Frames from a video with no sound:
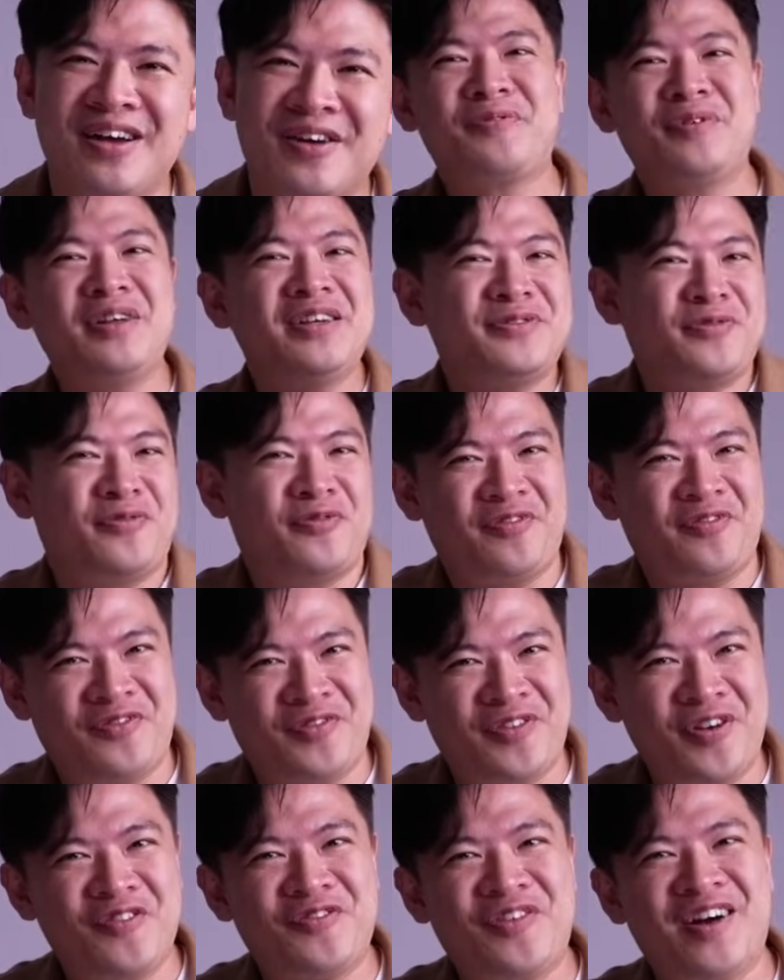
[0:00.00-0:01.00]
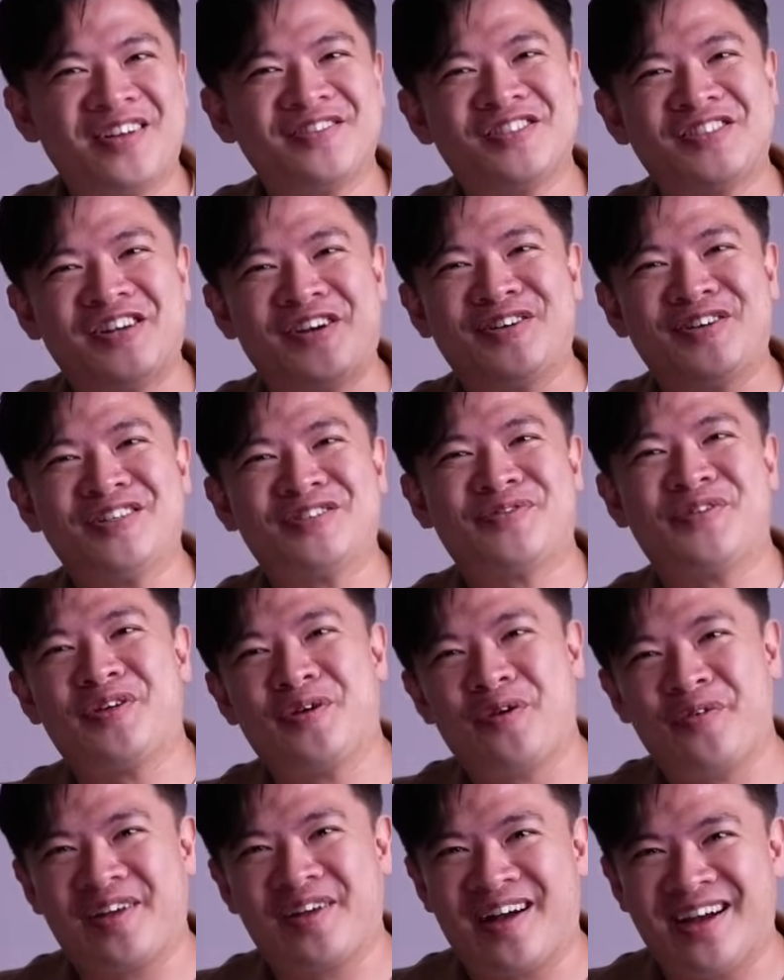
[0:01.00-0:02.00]
I really feel fun sharing this
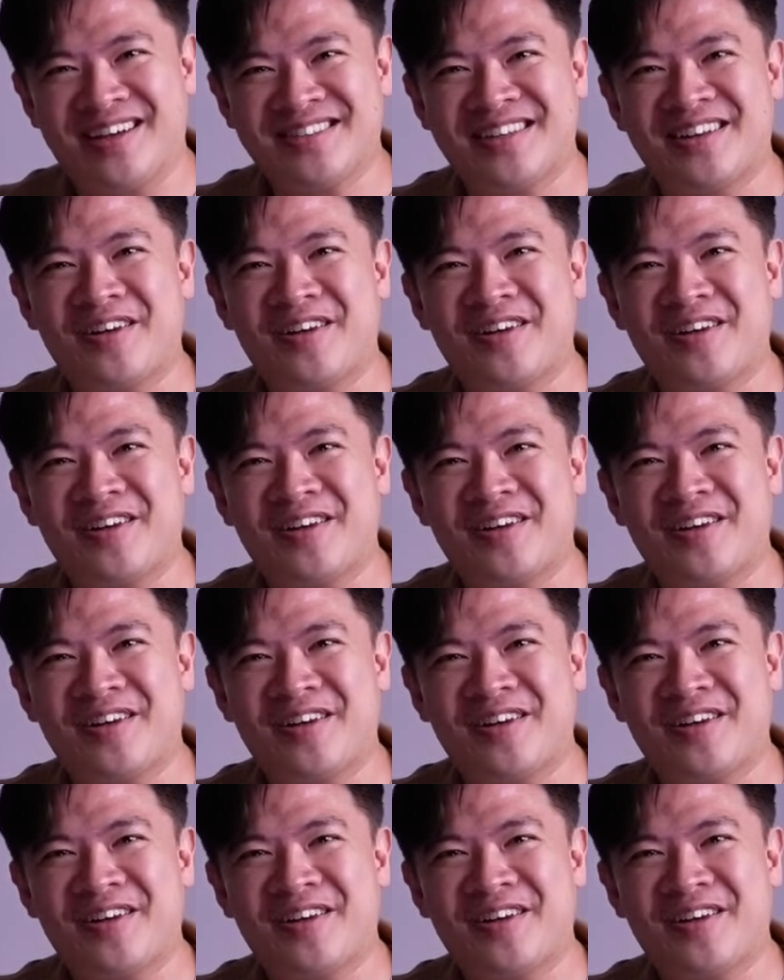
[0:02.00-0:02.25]
video with you guys,